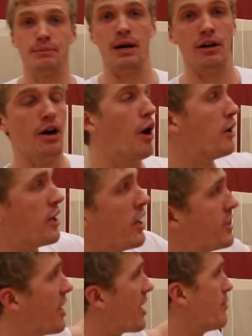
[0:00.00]
about, oh,
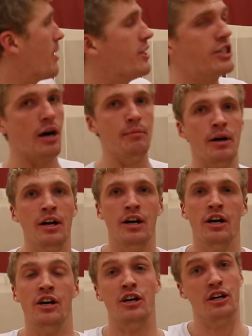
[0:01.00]
Sharon can barely jump.
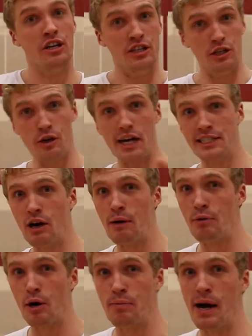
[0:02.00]
You guys know I
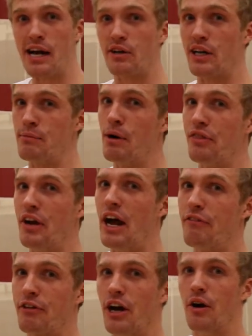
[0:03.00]
broke my ankle like a month and a
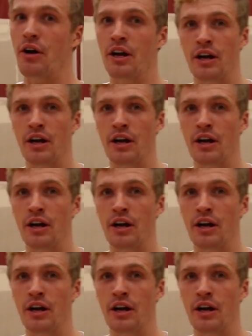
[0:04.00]
half ago.